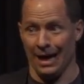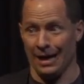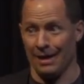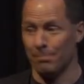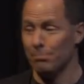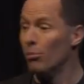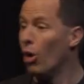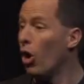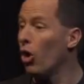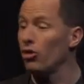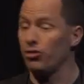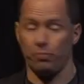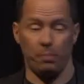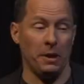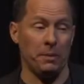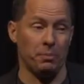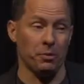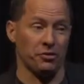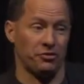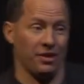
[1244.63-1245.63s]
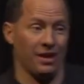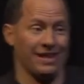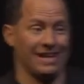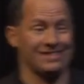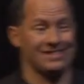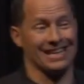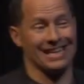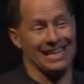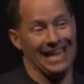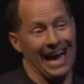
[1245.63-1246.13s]
Most people say
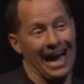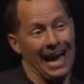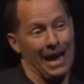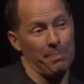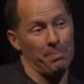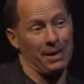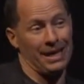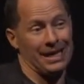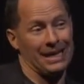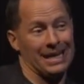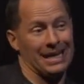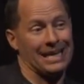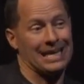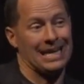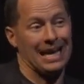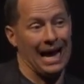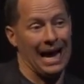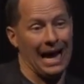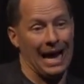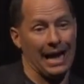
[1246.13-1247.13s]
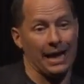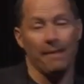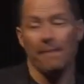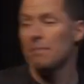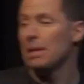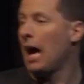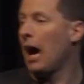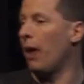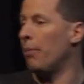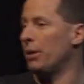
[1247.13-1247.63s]
that's a guy being a guy.
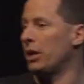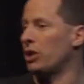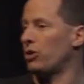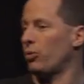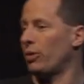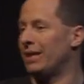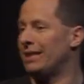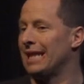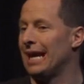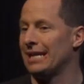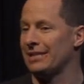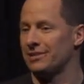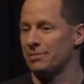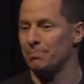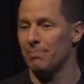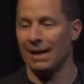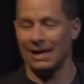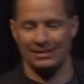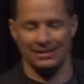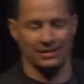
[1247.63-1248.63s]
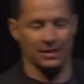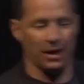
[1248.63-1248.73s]
How many agree that is messed